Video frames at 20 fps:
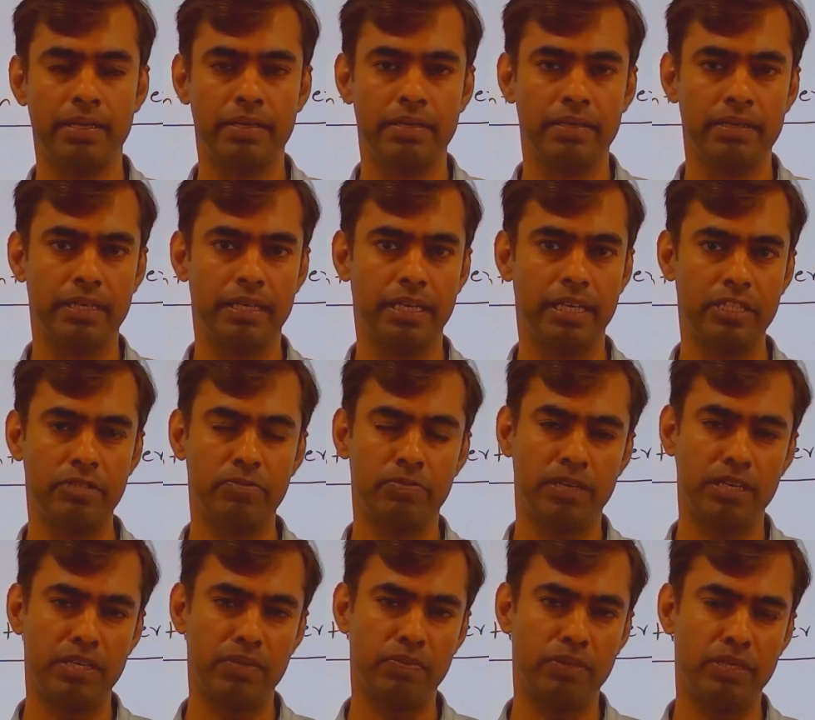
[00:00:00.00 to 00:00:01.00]
Gauss
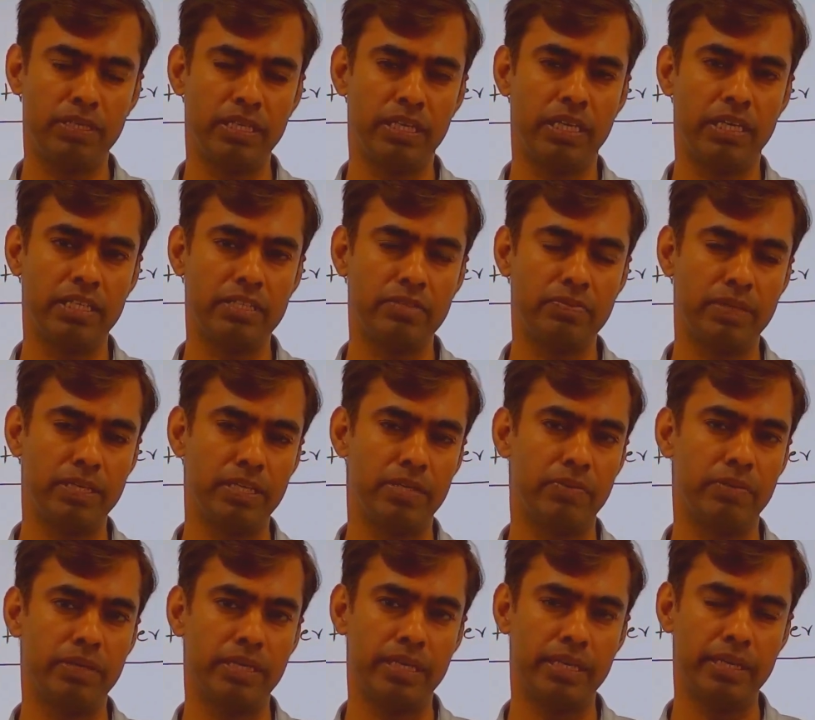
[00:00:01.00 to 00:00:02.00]
forward, Gauss
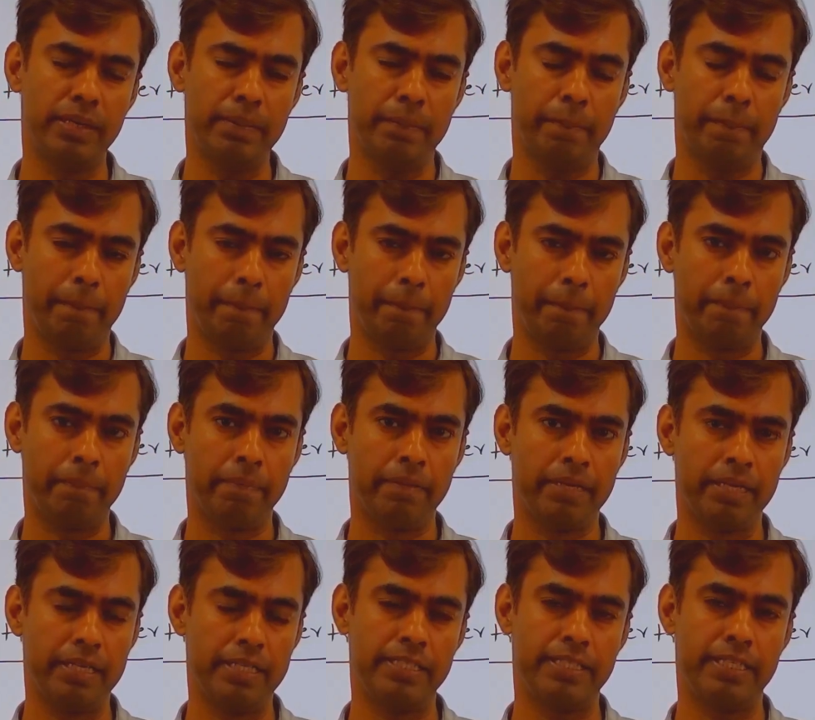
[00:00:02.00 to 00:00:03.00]
backward and
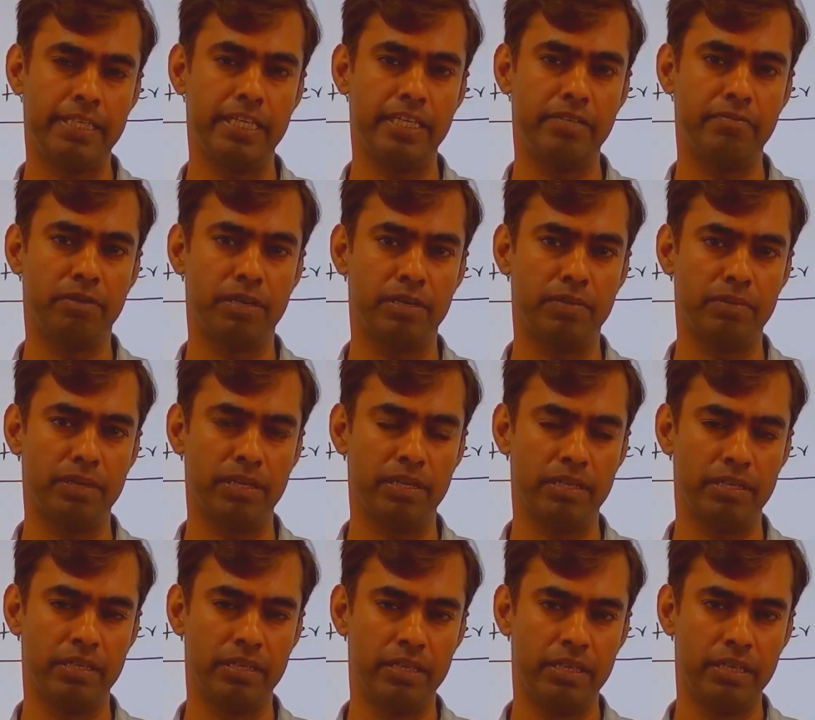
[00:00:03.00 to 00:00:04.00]
Stirling formula.
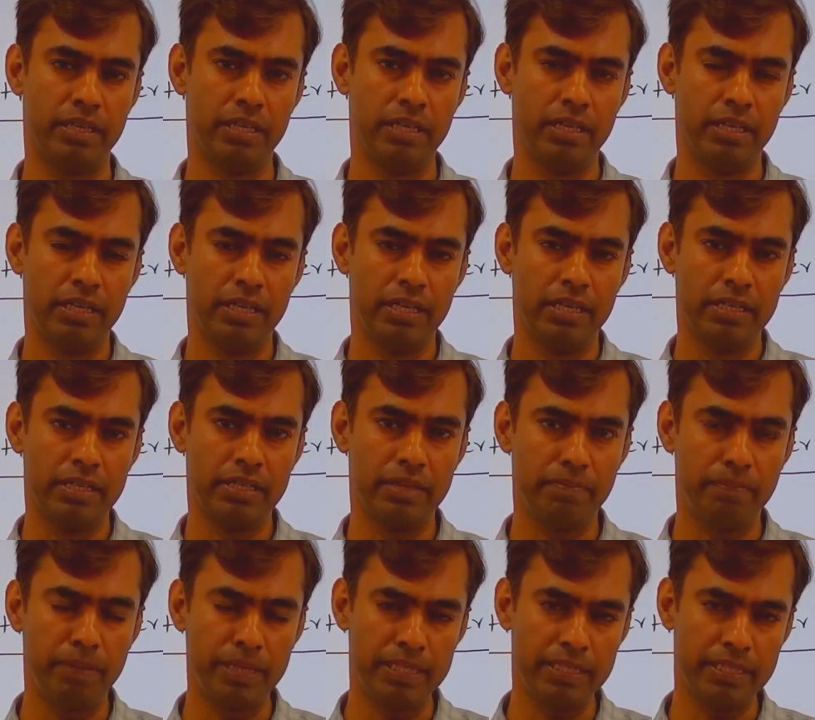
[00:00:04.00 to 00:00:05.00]
The
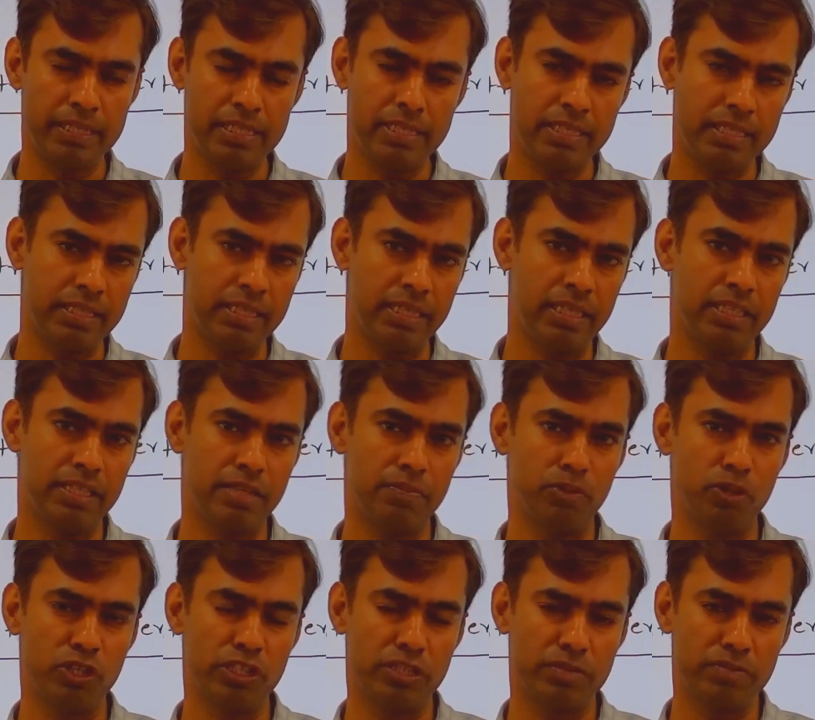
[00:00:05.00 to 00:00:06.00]
Bessel central
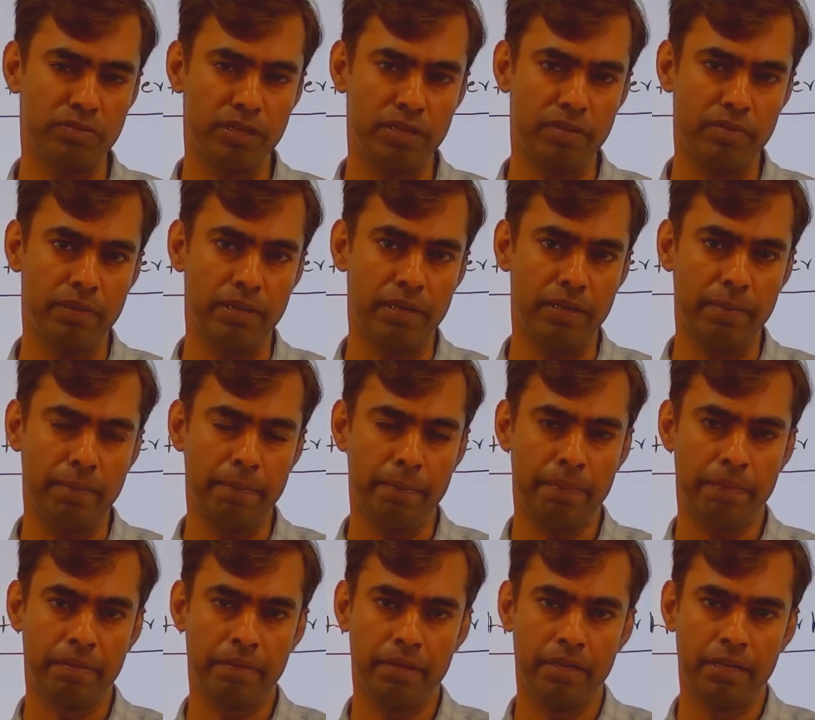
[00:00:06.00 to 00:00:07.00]
interpolation formula
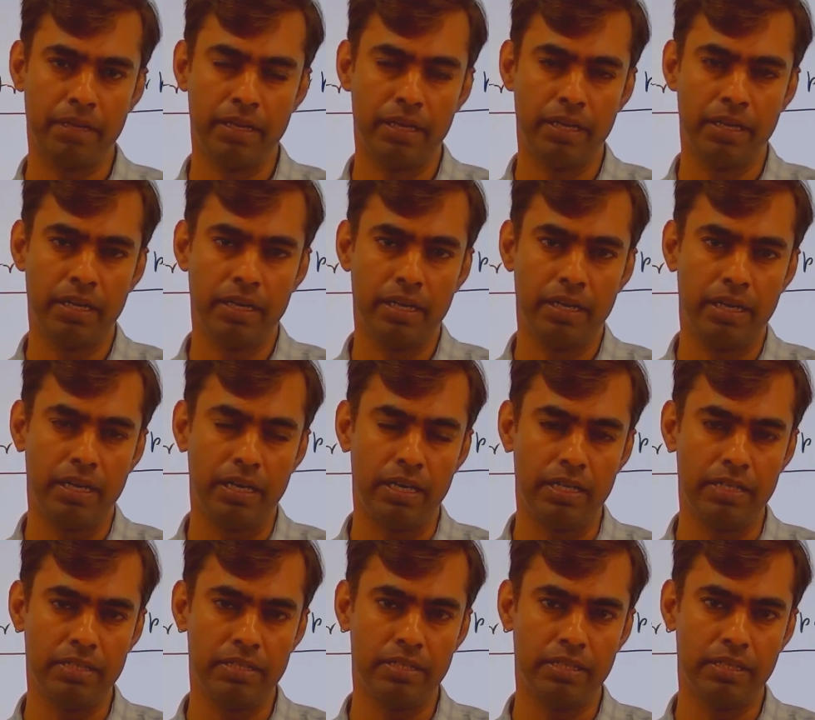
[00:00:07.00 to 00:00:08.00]

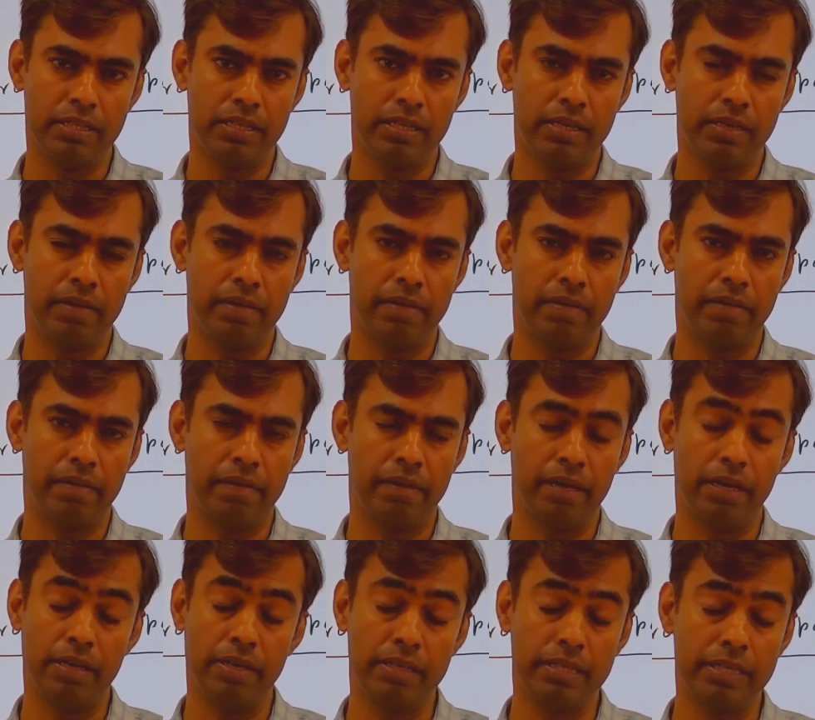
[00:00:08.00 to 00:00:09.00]
is
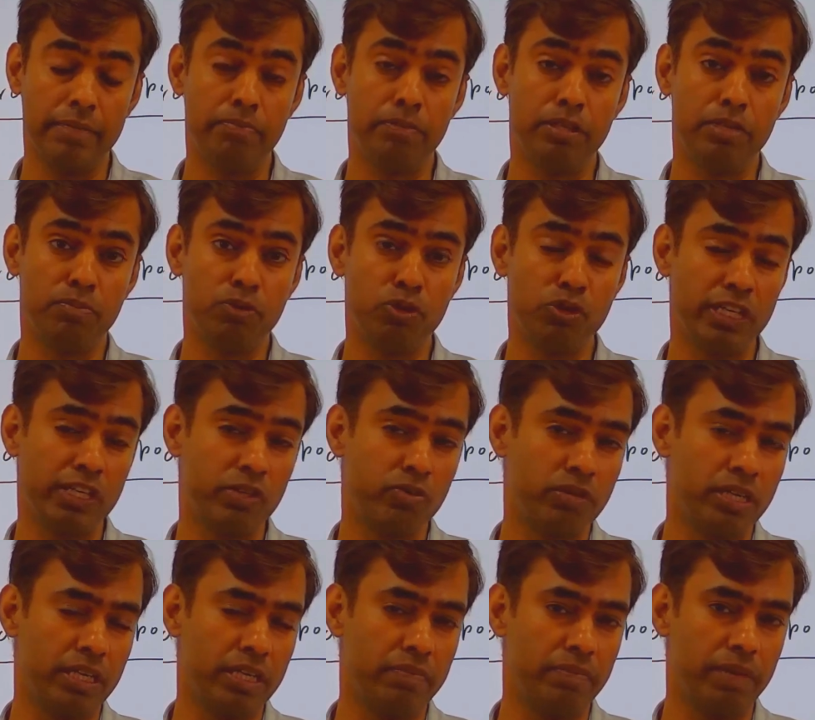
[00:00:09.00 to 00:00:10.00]
give the more
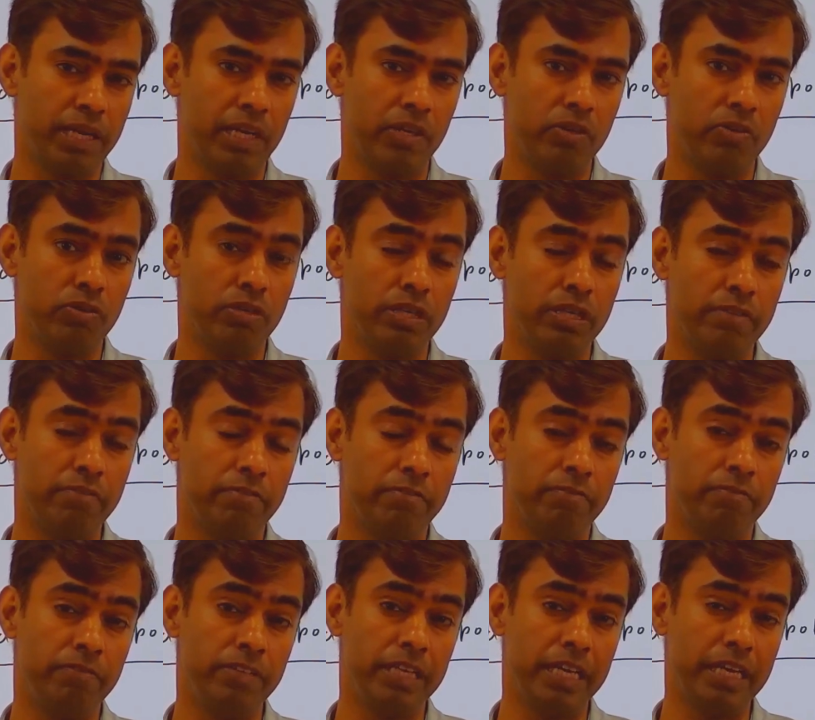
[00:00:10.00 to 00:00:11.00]
accurate value if
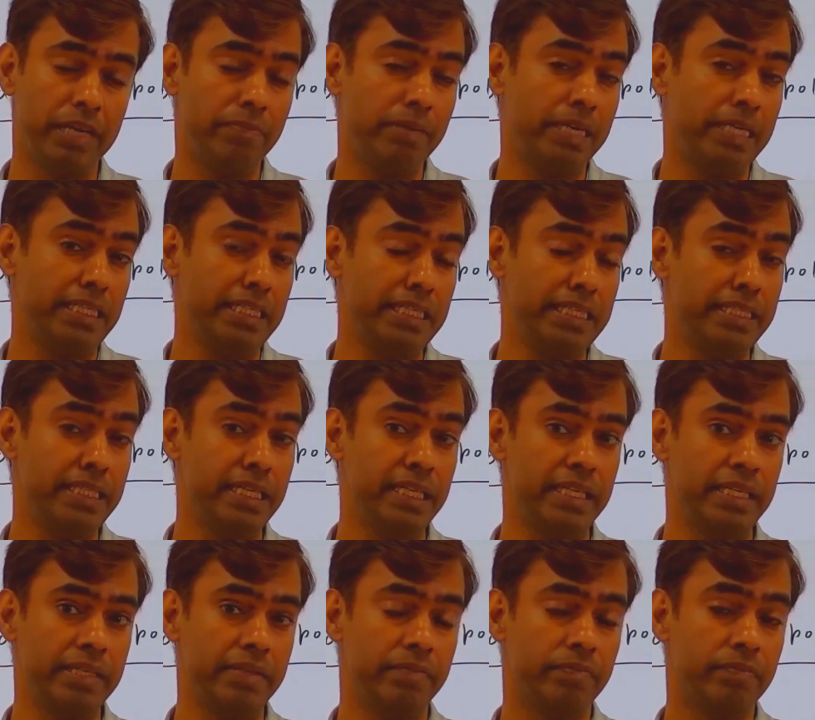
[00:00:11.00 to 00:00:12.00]
we have
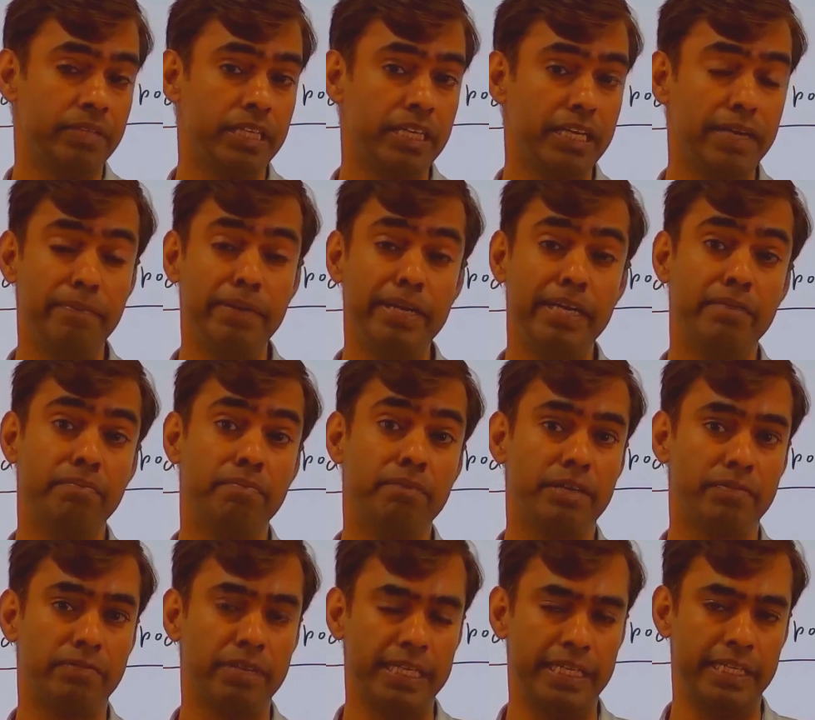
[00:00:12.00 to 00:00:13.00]
initially even number
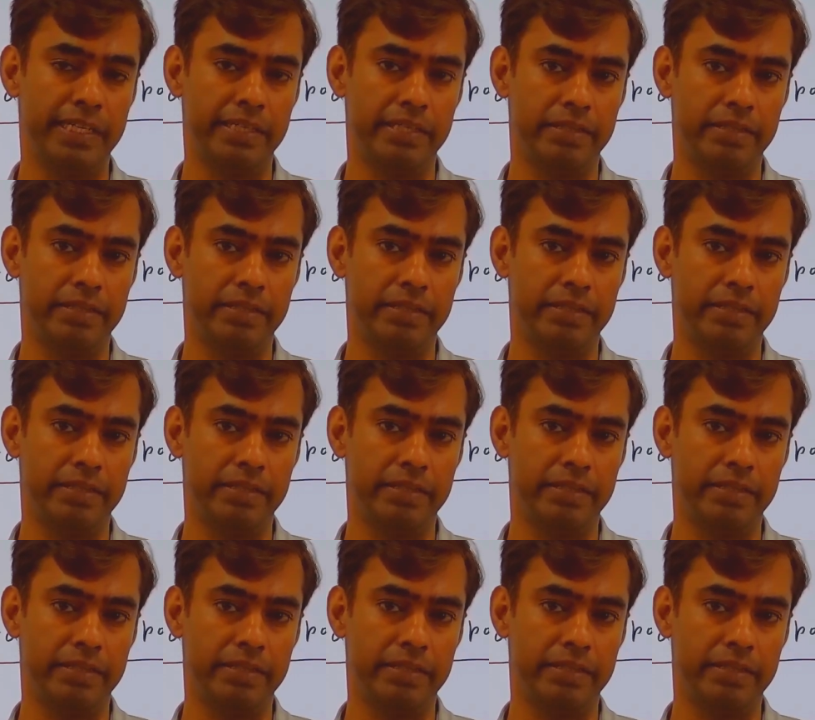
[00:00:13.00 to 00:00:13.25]
of a data.